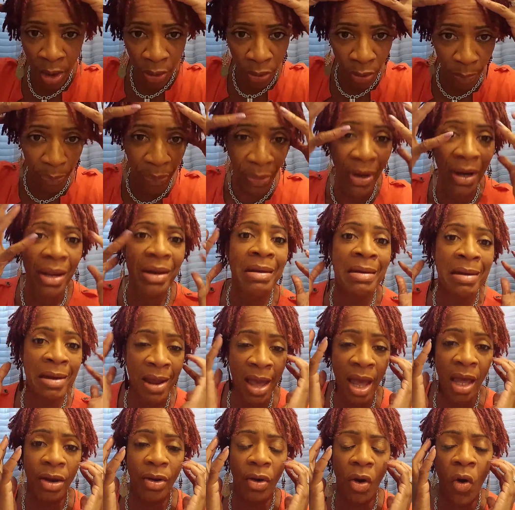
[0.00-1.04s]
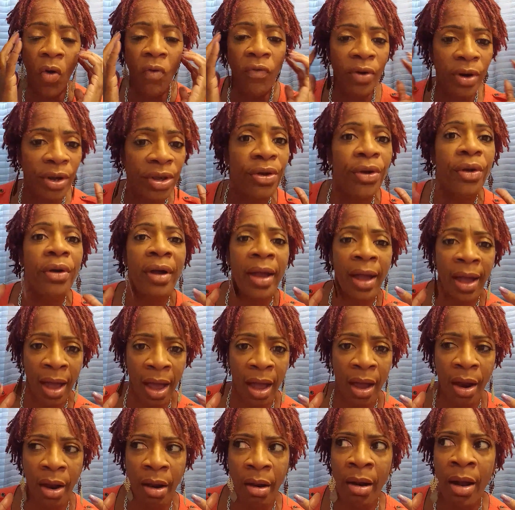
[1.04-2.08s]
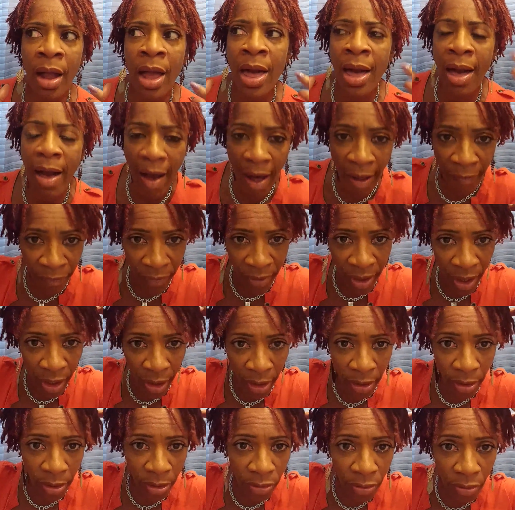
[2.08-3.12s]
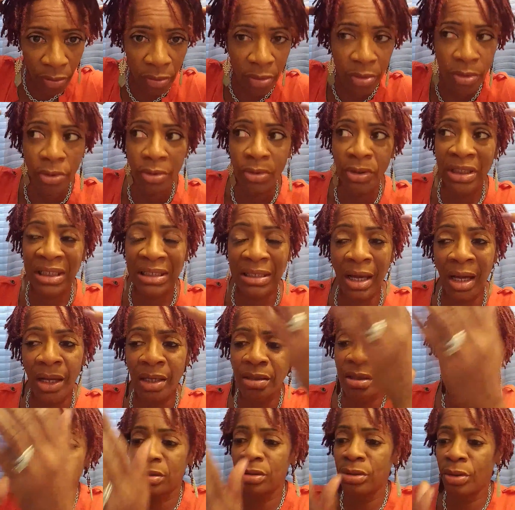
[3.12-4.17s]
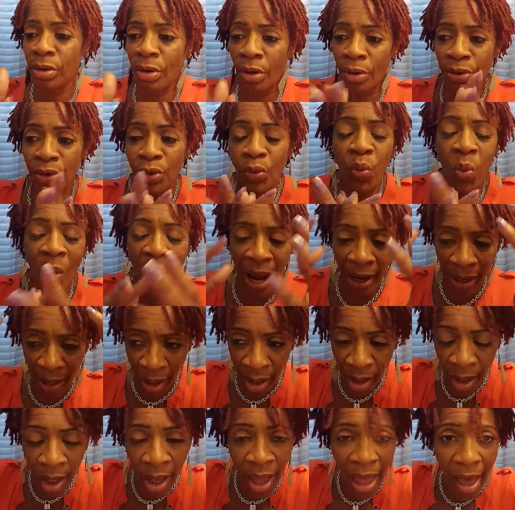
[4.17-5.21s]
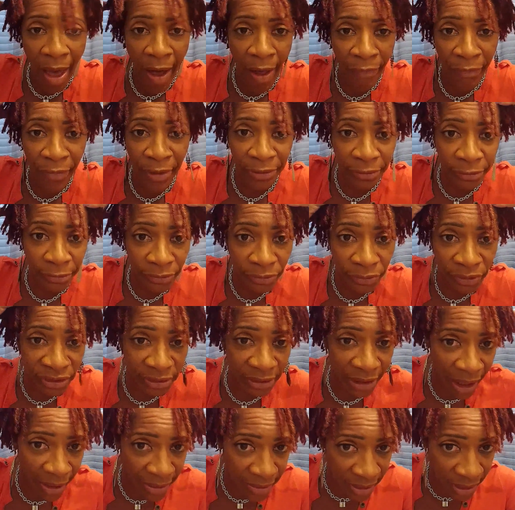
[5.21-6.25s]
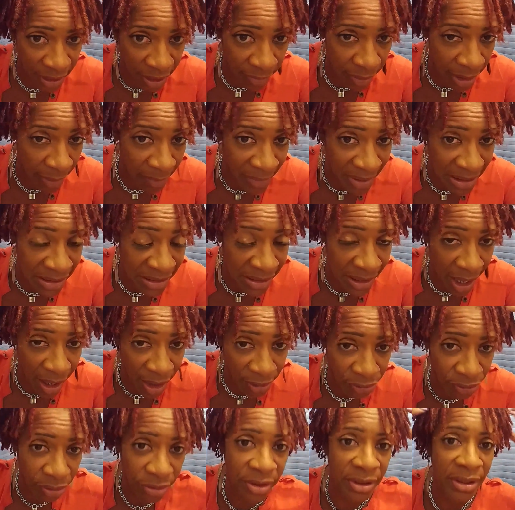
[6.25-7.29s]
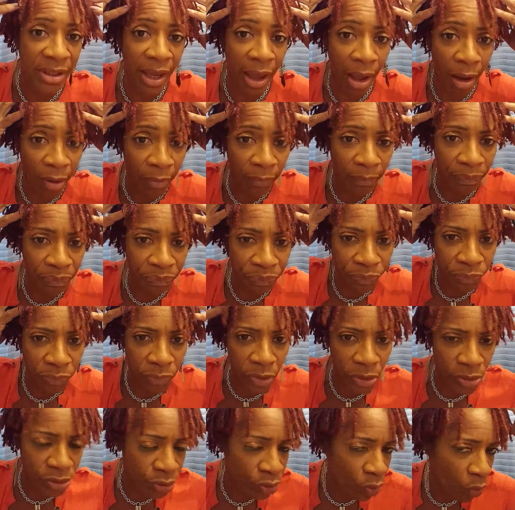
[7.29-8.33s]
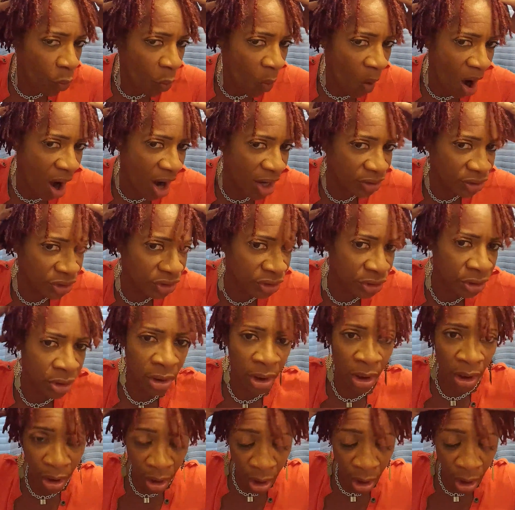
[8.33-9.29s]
You put a net over your hair, and then you suds, you know, you wet it, and then you suds it and massage your scalp to wash.